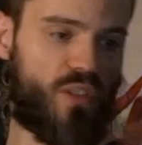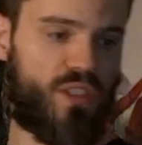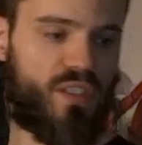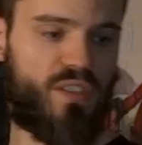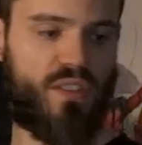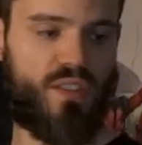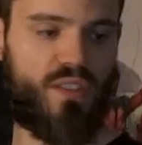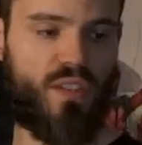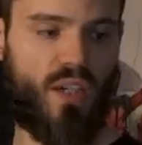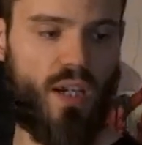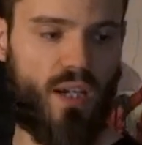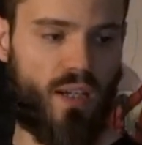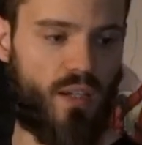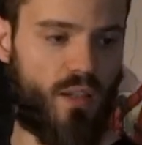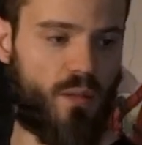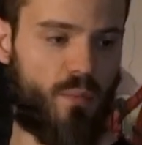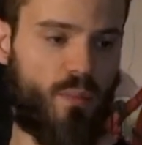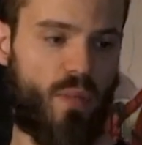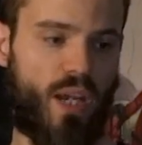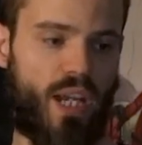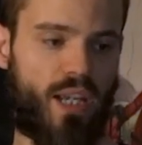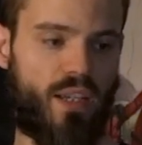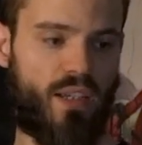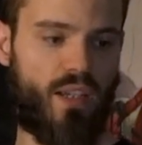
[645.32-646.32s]
is entirely
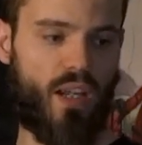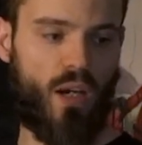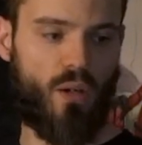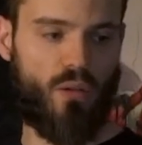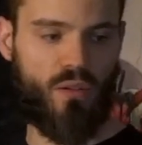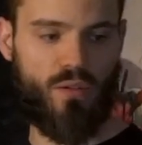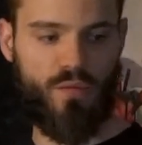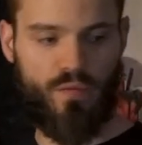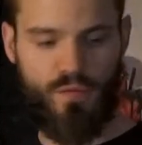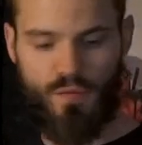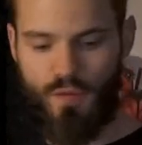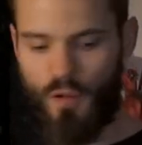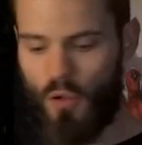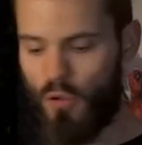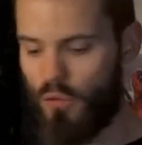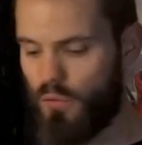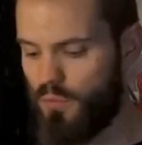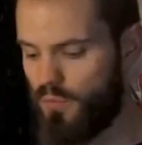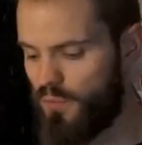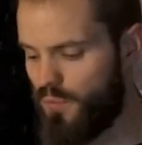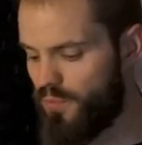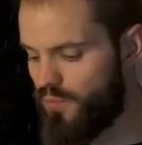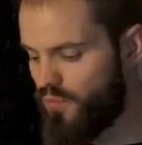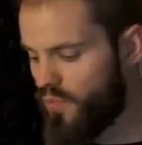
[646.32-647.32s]
made out of
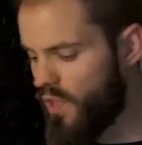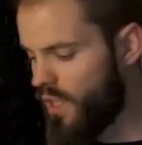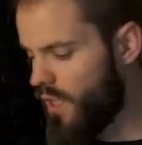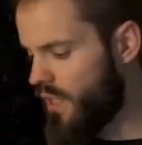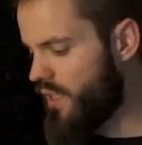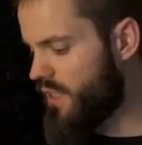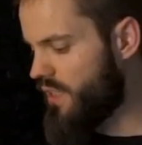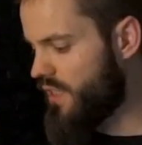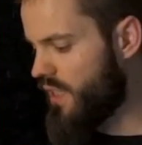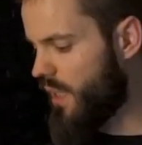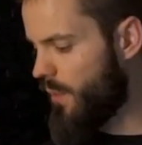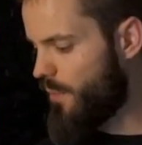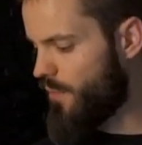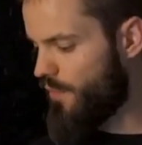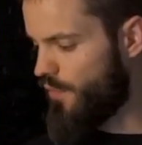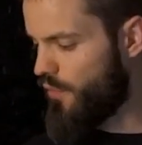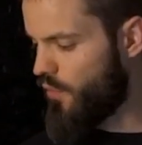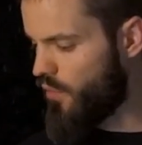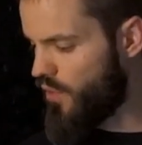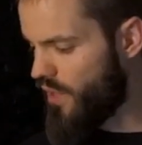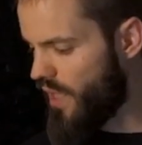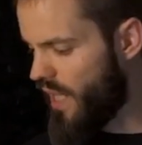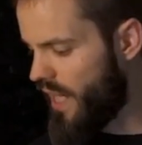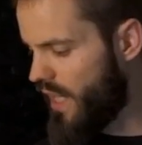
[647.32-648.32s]
foam, except
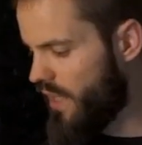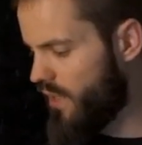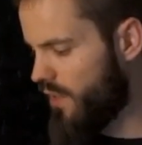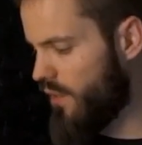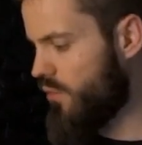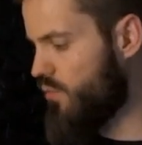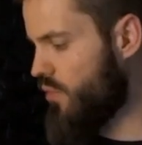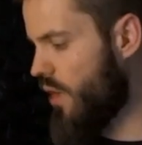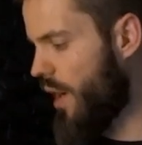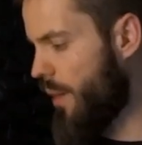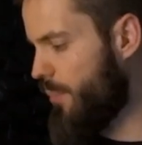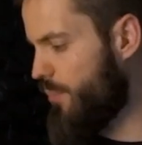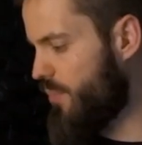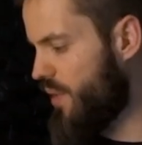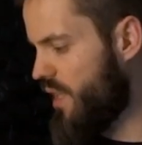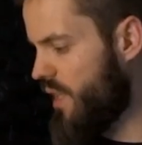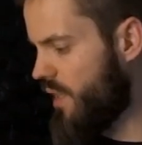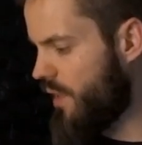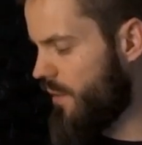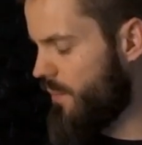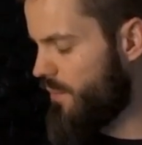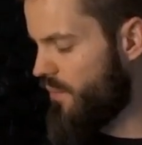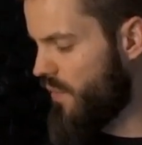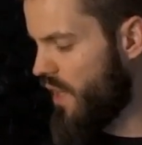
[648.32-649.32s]
for the handle
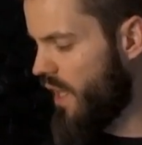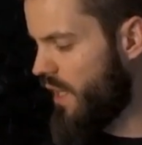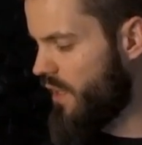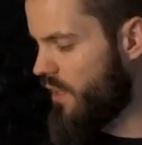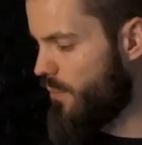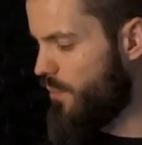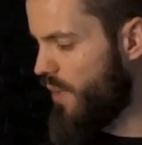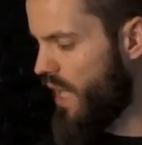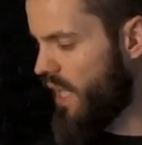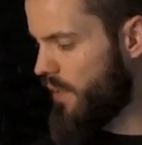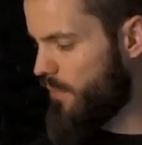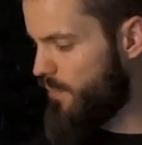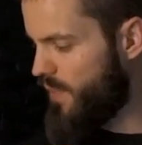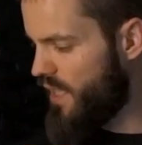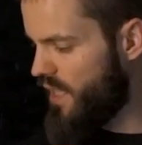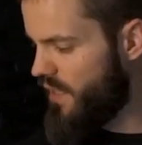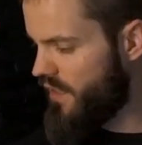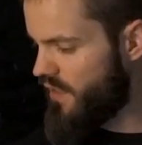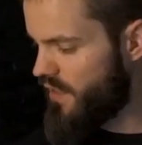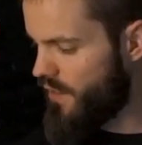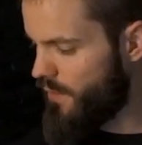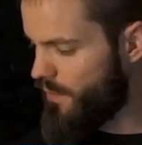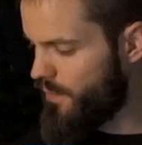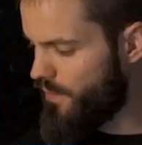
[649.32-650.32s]
wrapping and the back
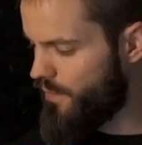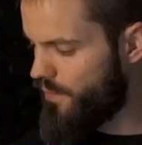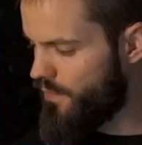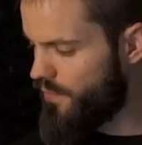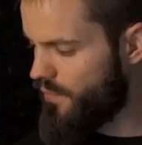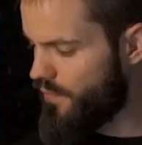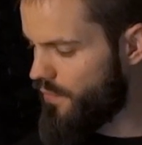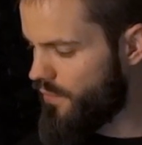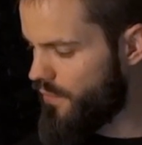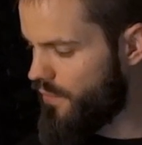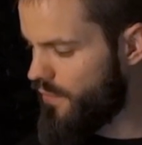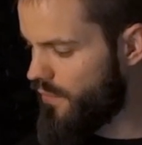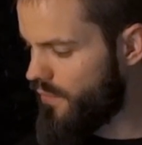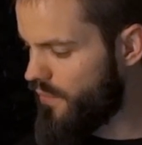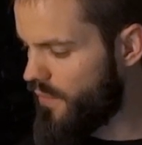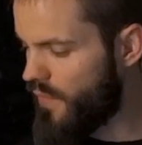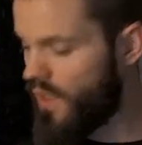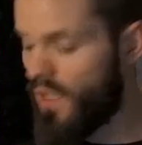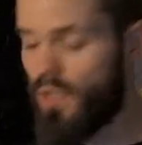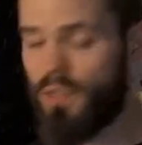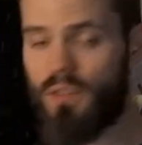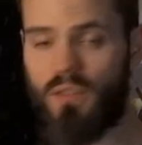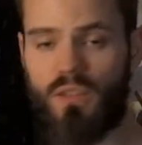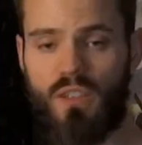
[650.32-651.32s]
piece.
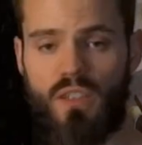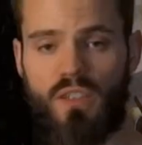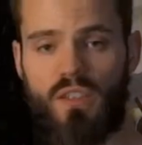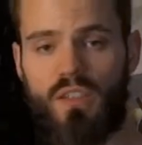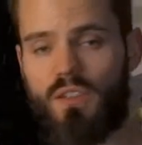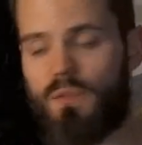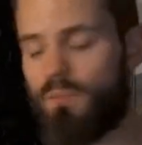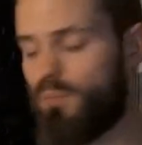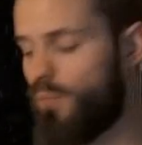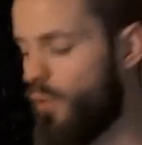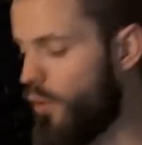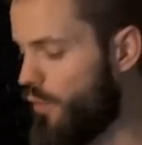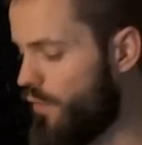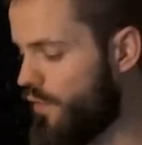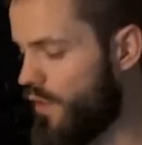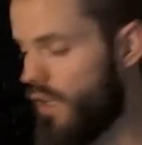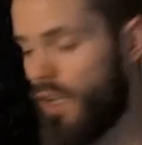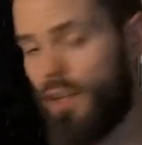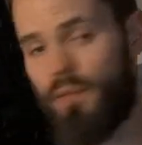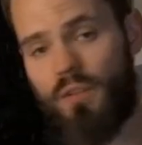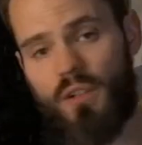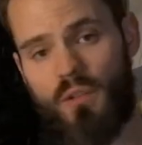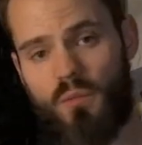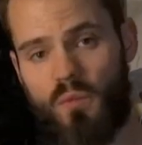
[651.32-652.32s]
This is both
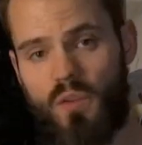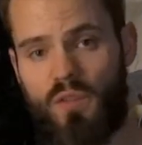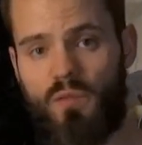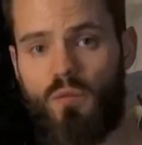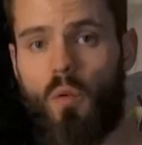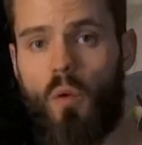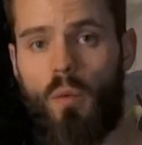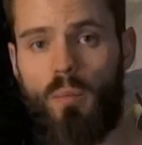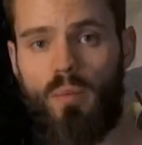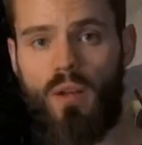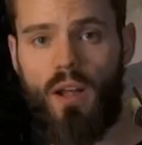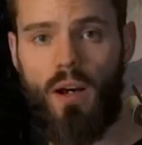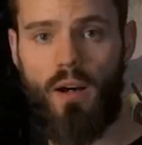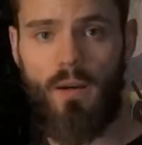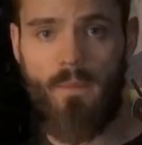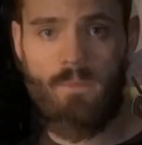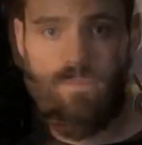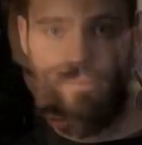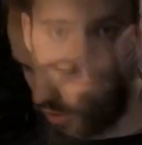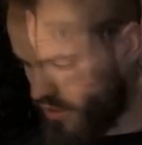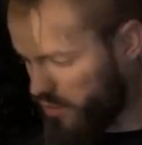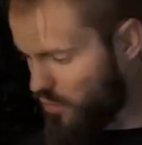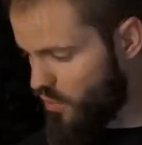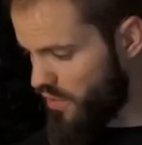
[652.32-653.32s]
covered with Worbla,
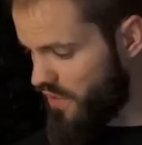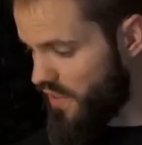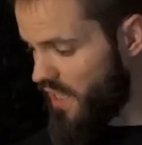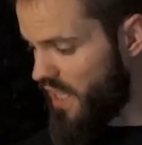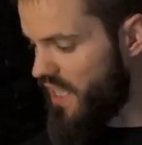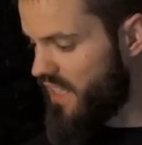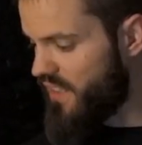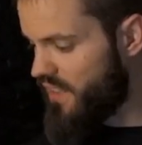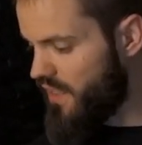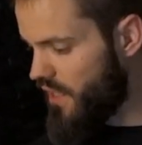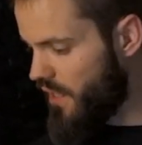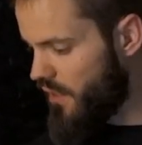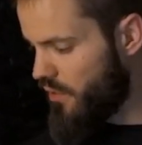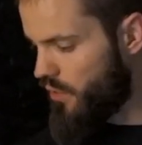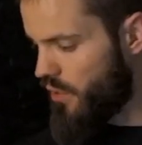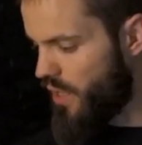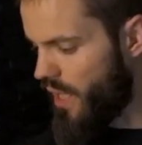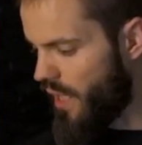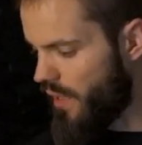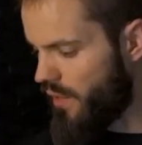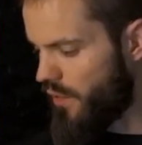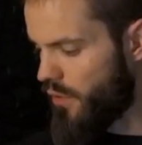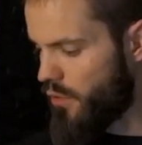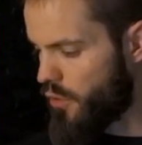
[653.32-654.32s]
because it was easier to
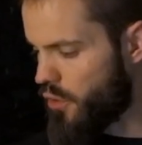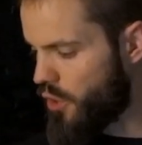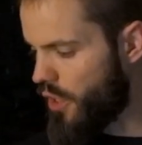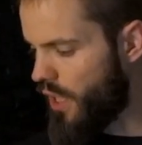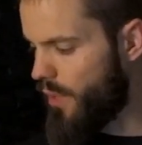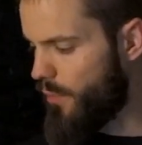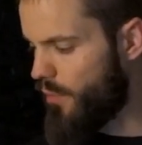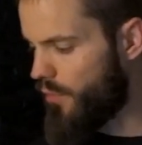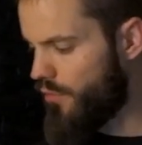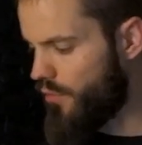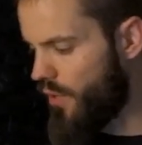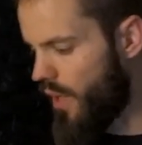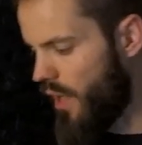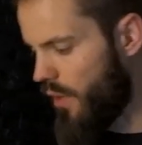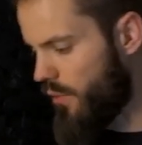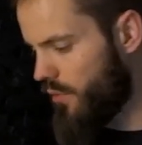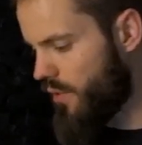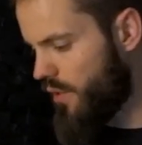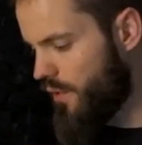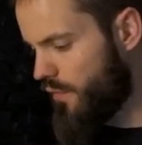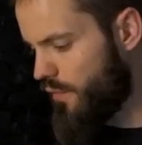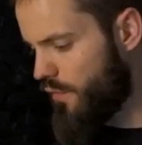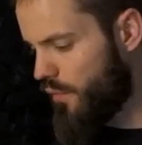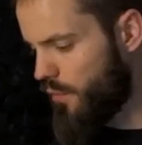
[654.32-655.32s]
get the shape around
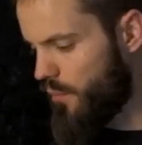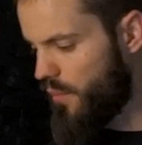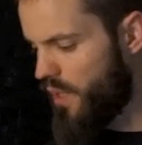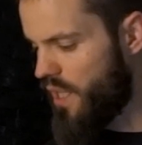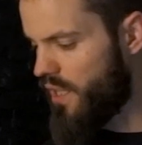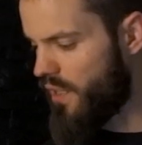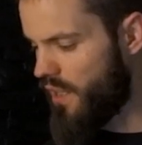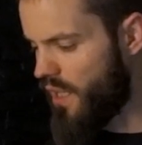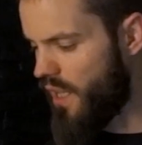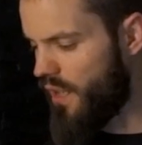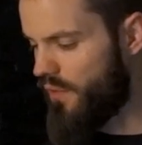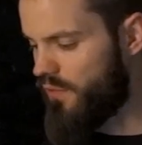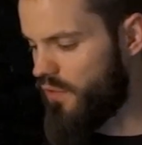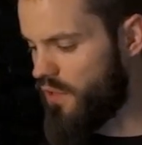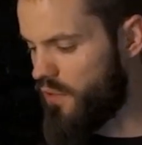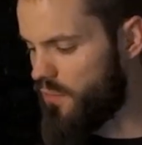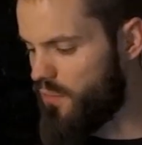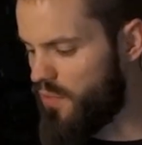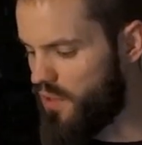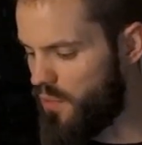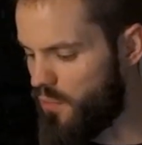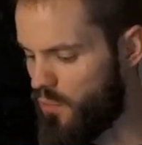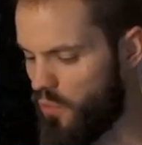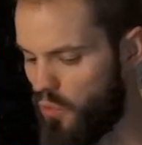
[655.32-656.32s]
it for me and have it a
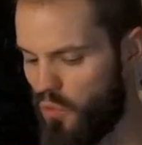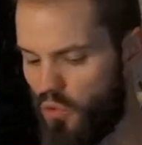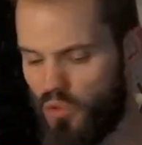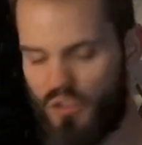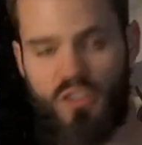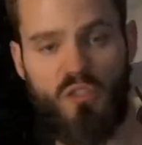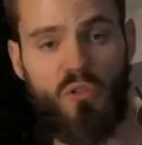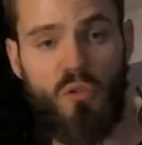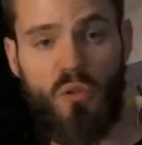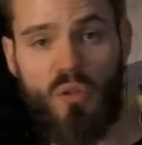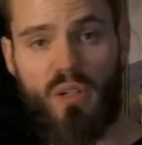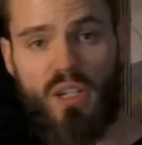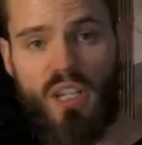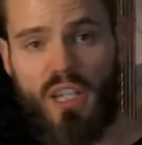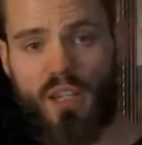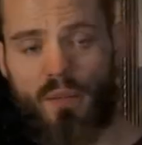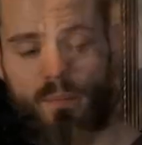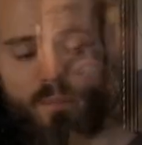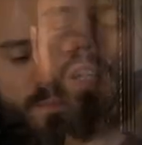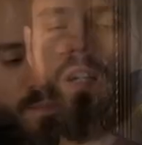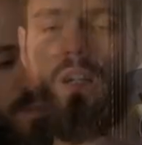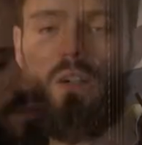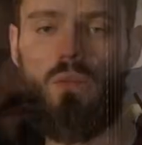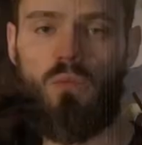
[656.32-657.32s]
bit more sturdy.
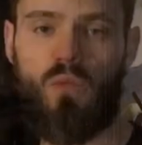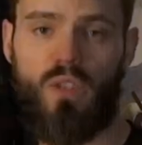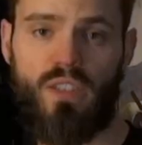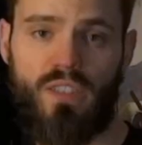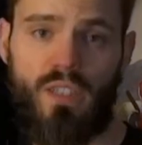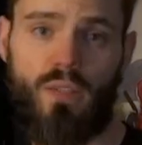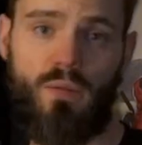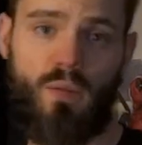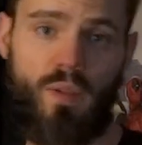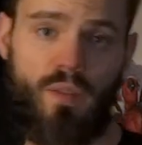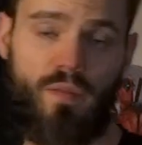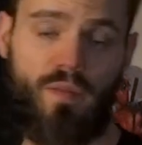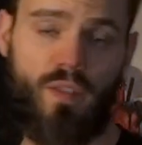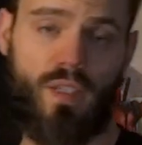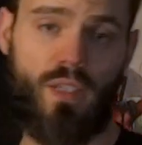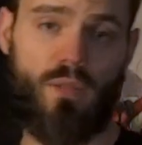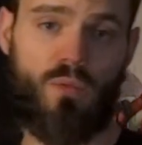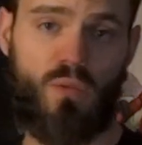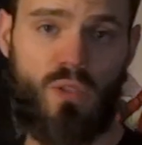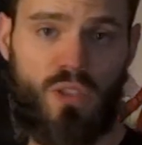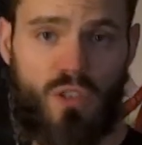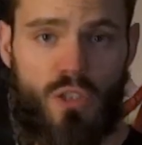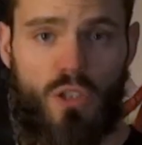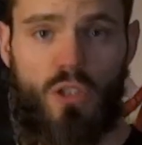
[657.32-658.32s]
And once everything
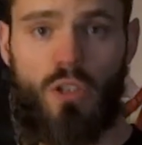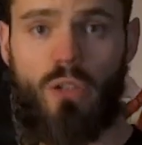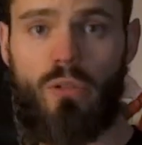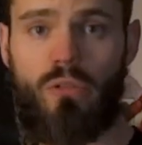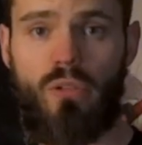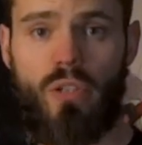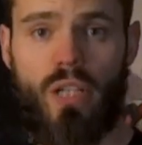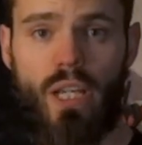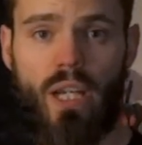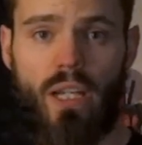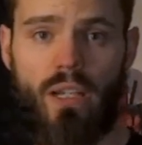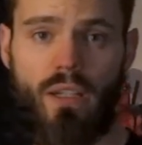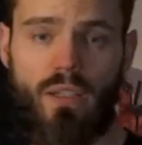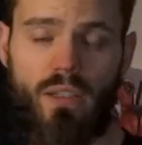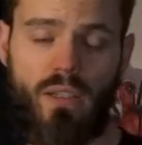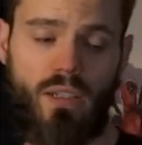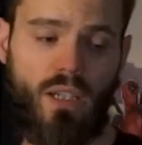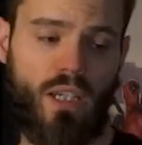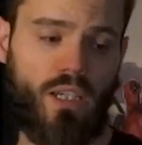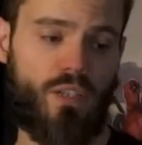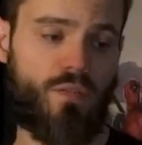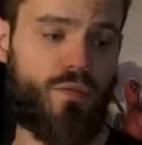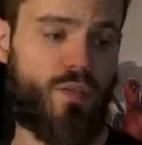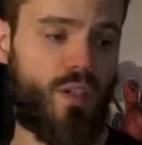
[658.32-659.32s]
was glued together, the
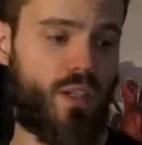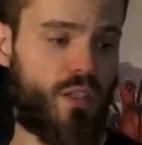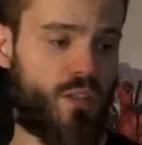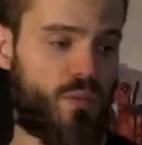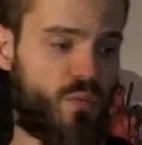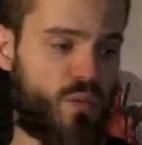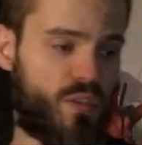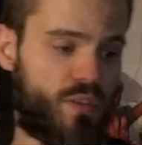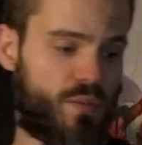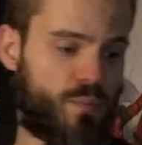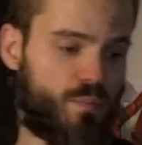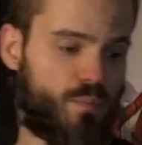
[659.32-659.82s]
next thing I did was